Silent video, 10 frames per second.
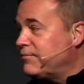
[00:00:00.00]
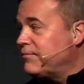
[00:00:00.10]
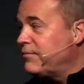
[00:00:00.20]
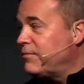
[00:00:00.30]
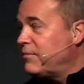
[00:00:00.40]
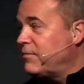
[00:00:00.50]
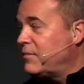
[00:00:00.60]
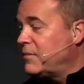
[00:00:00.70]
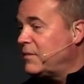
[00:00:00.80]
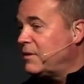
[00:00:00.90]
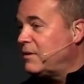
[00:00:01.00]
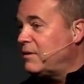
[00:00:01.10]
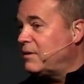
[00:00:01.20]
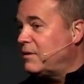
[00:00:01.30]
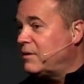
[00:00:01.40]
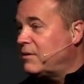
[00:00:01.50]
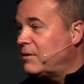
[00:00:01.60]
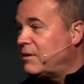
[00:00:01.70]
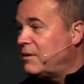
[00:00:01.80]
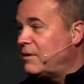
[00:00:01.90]

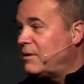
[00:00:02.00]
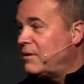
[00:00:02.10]
Nobody speaks.